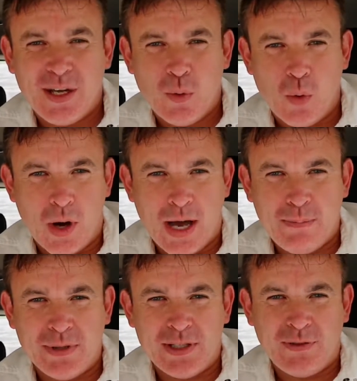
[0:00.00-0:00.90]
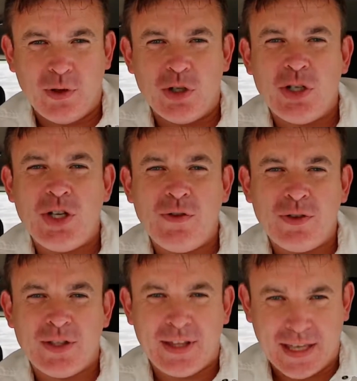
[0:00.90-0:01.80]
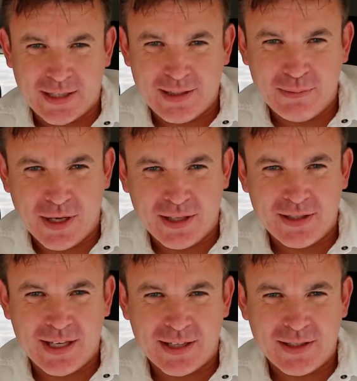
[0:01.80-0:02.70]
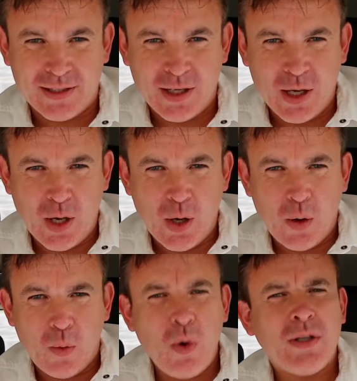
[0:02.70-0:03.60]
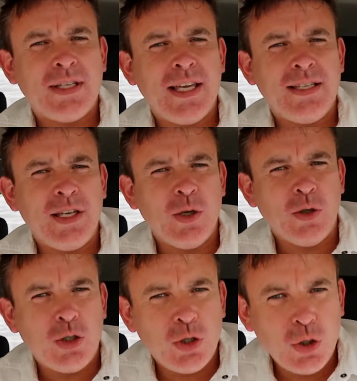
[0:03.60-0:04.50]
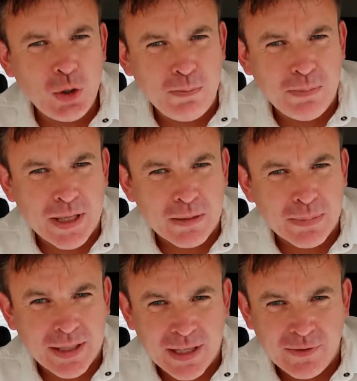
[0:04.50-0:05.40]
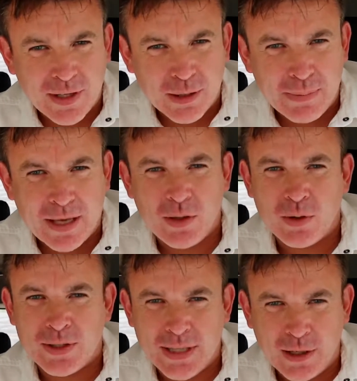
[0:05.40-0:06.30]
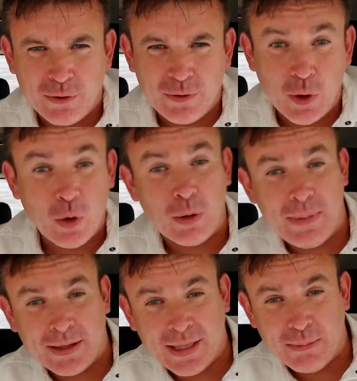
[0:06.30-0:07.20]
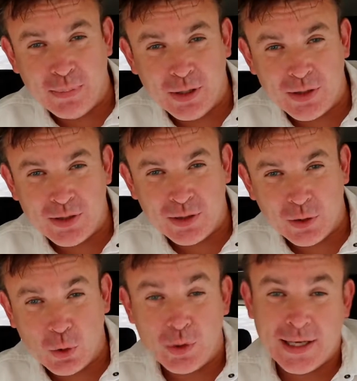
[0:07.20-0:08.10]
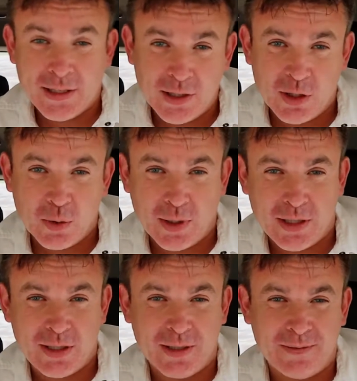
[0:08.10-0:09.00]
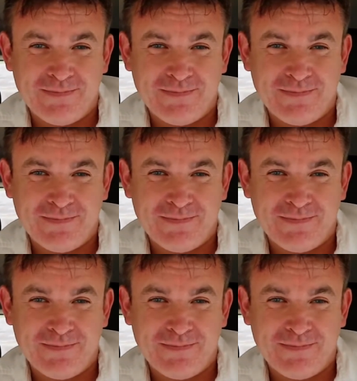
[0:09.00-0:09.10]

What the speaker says: What happens if you shift that mindset? What is it you should be believing about yourself or about that person or that situation?